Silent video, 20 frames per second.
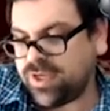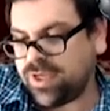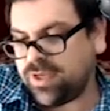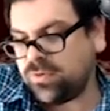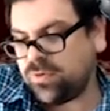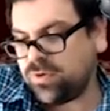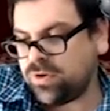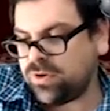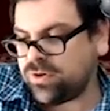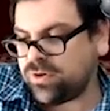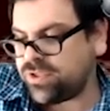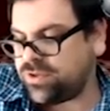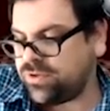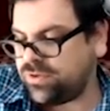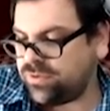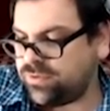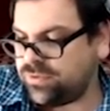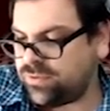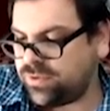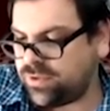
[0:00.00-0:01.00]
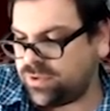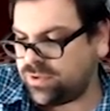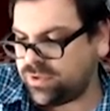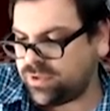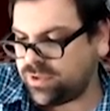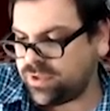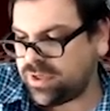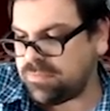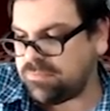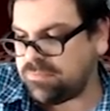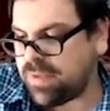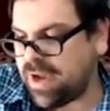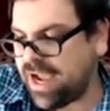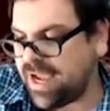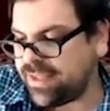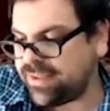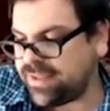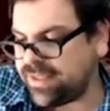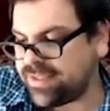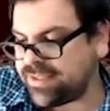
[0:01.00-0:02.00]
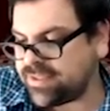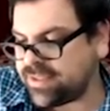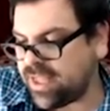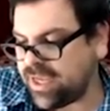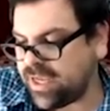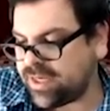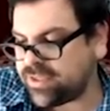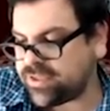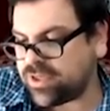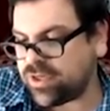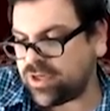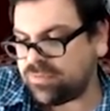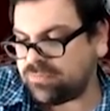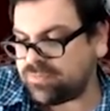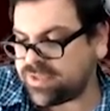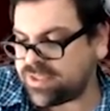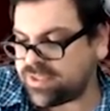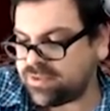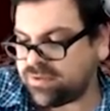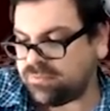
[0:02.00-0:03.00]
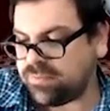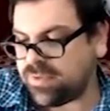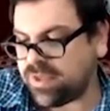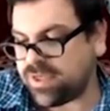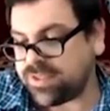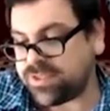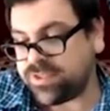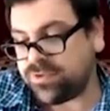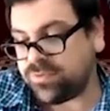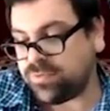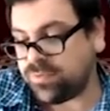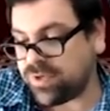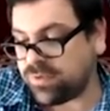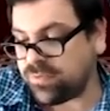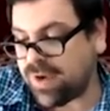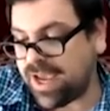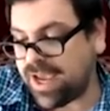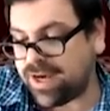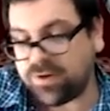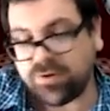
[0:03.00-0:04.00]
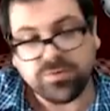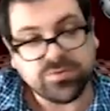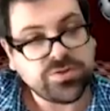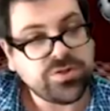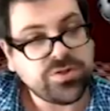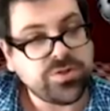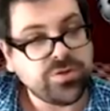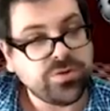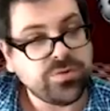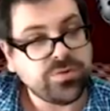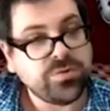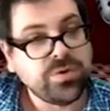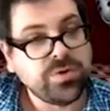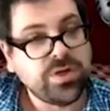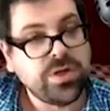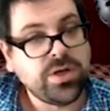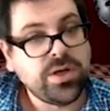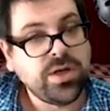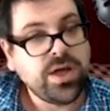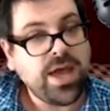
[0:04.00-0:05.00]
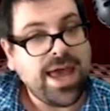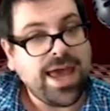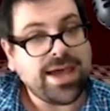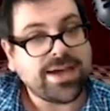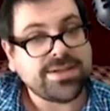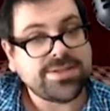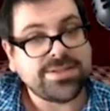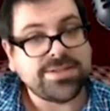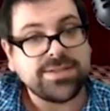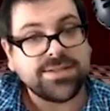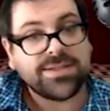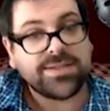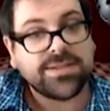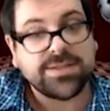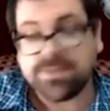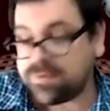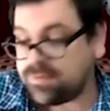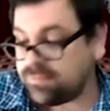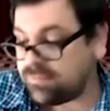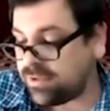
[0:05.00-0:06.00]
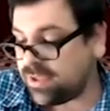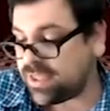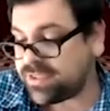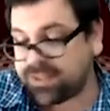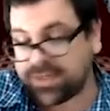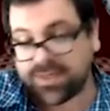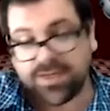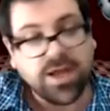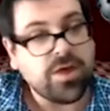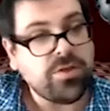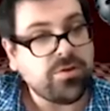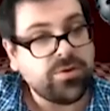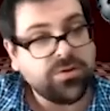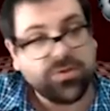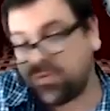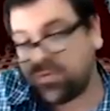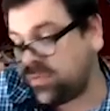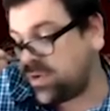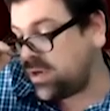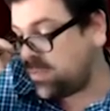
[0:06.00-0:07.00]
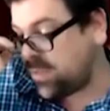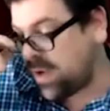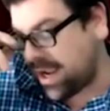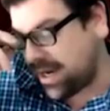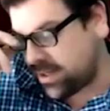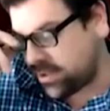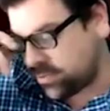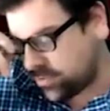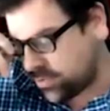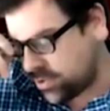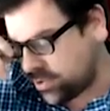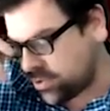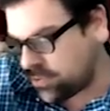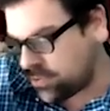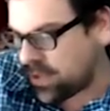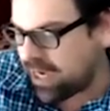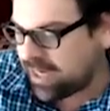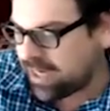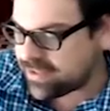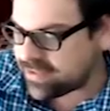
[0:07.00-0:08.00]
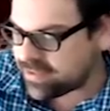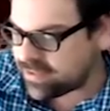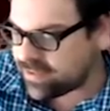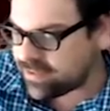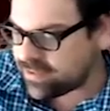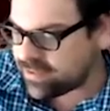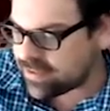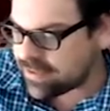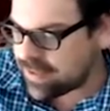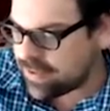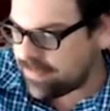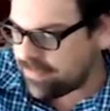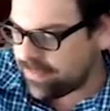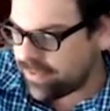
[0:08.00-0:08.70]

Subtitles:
in order to combine these like terms? Because 3 radical 2 x's plus another 3 radical 2 x's.